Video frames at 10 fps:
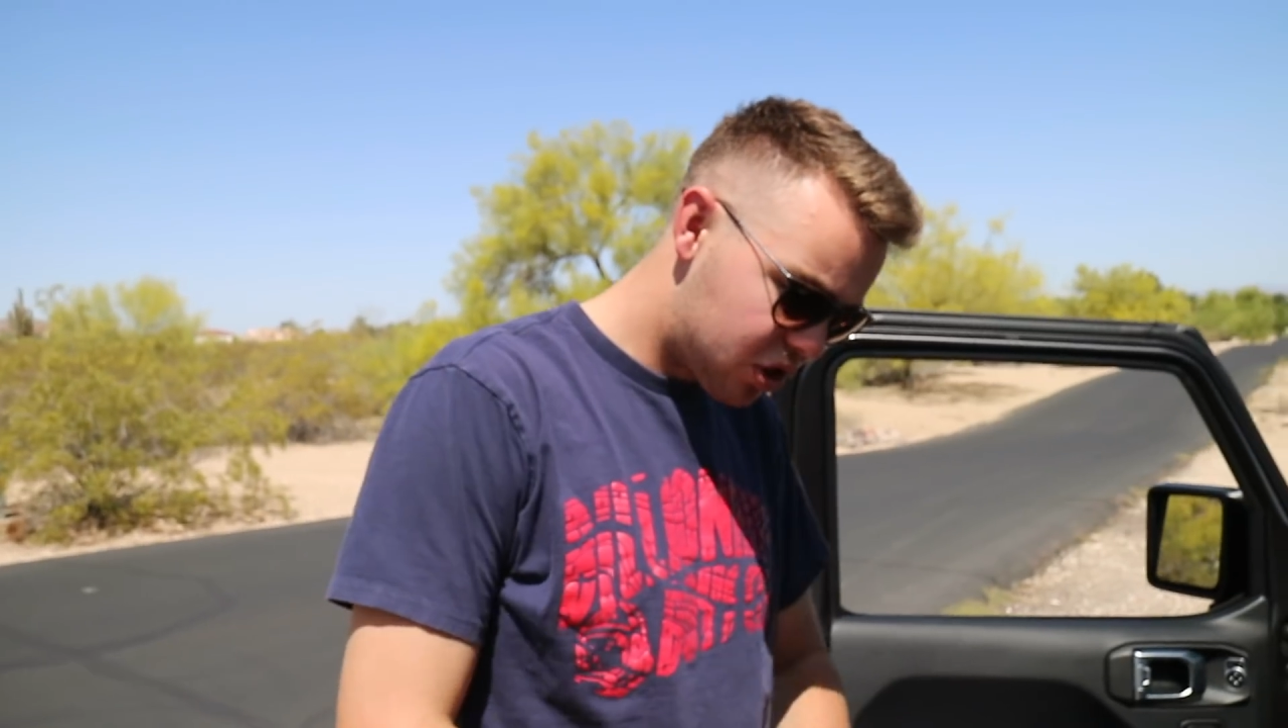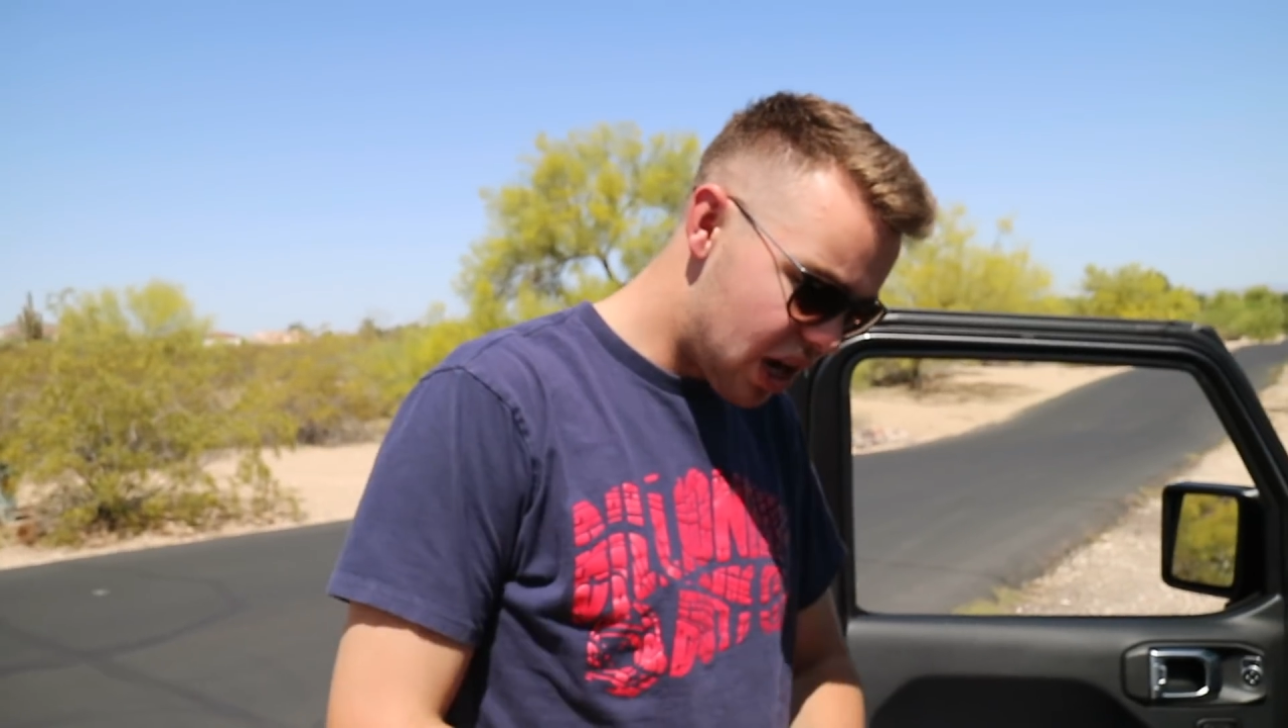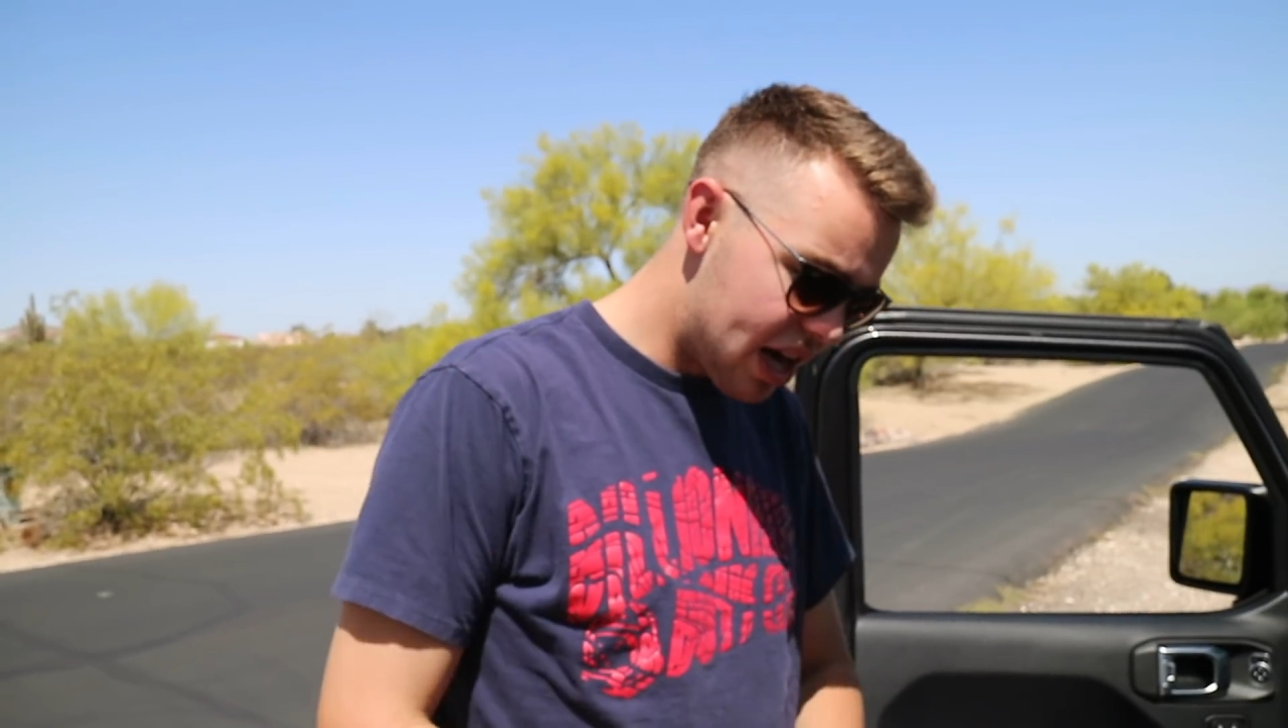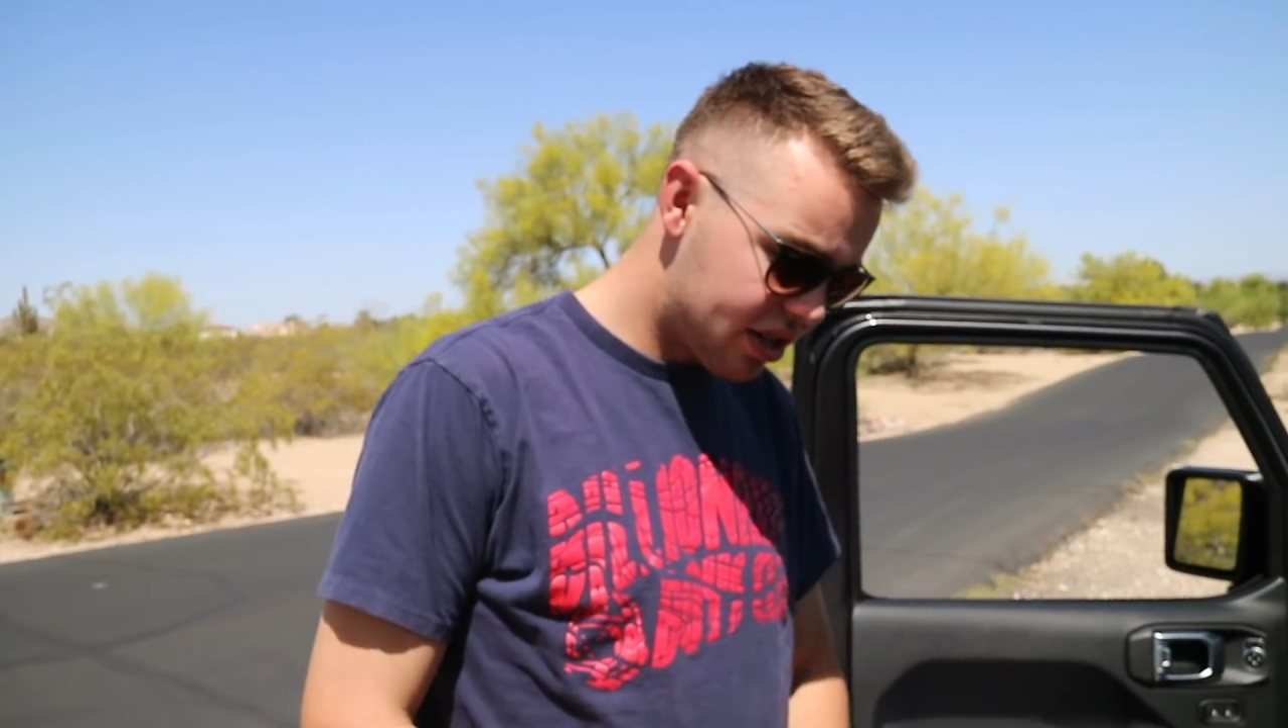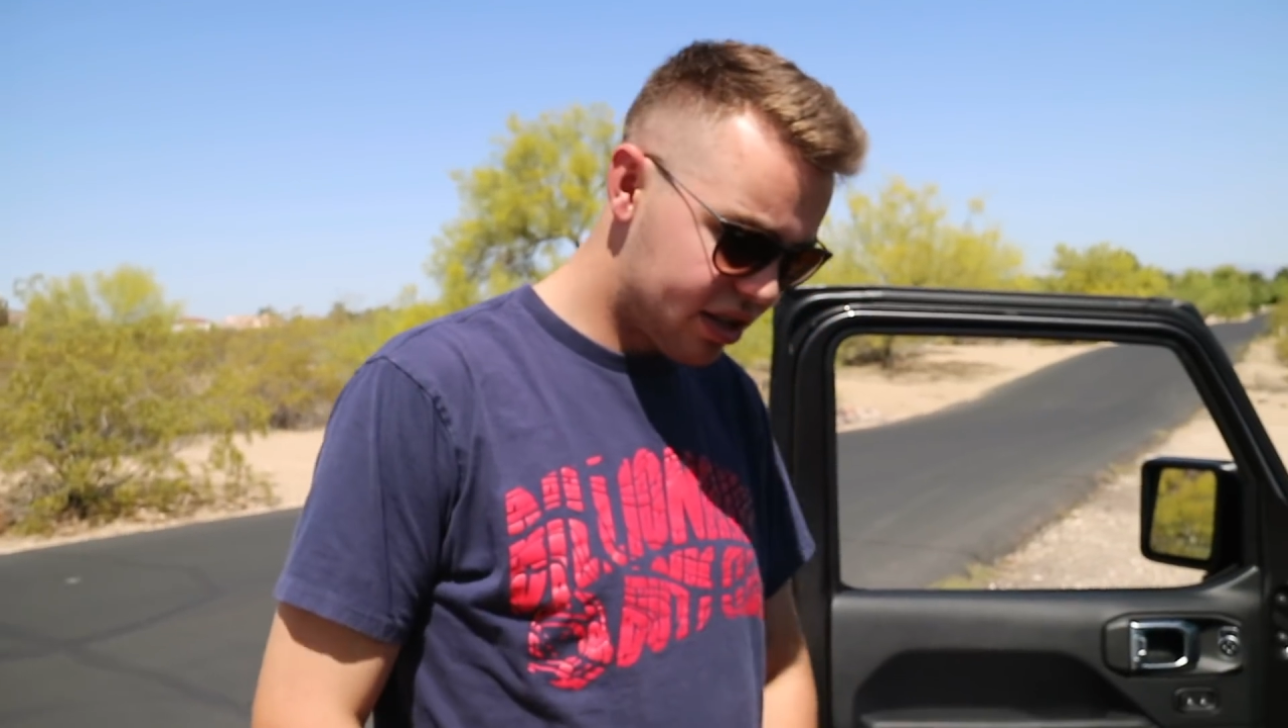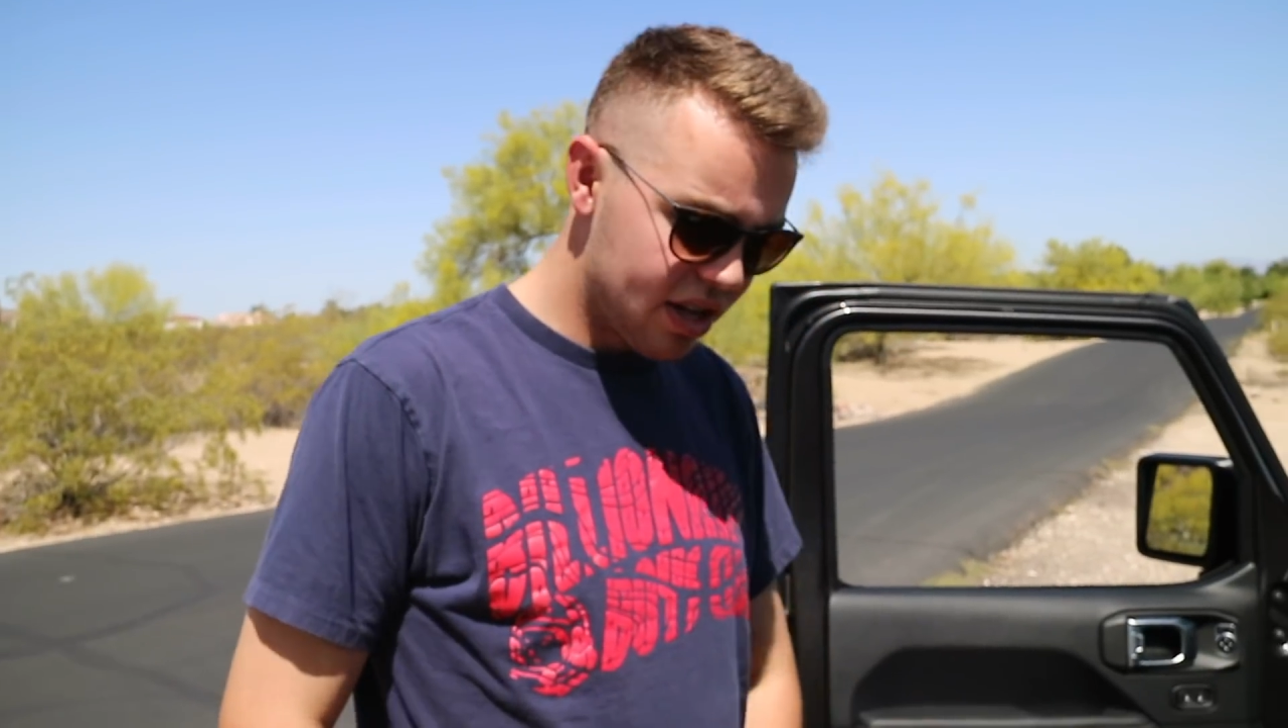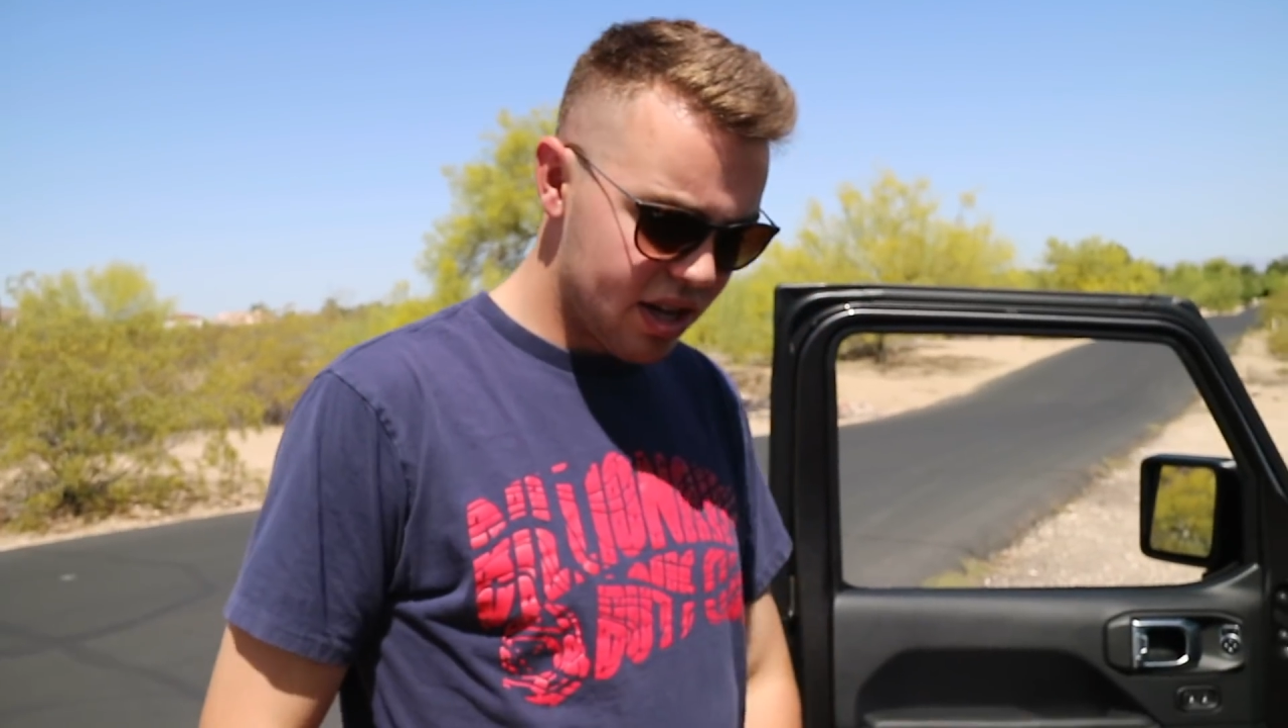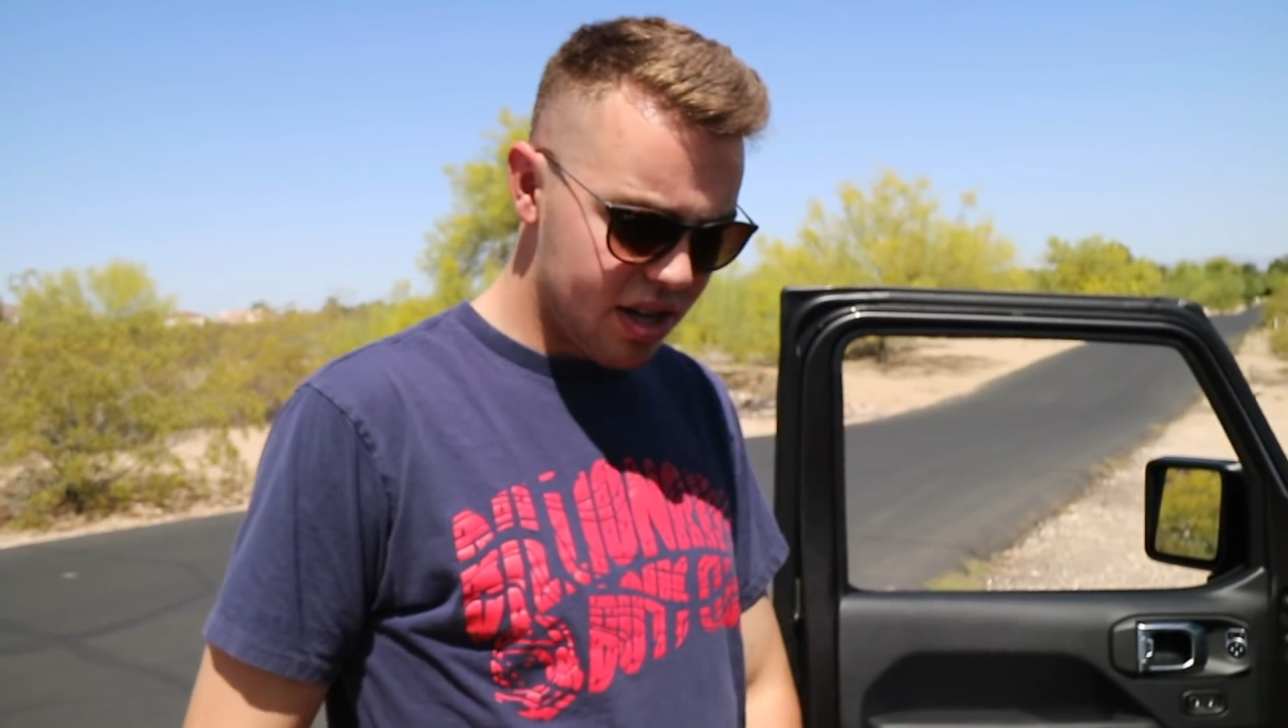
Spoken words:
shots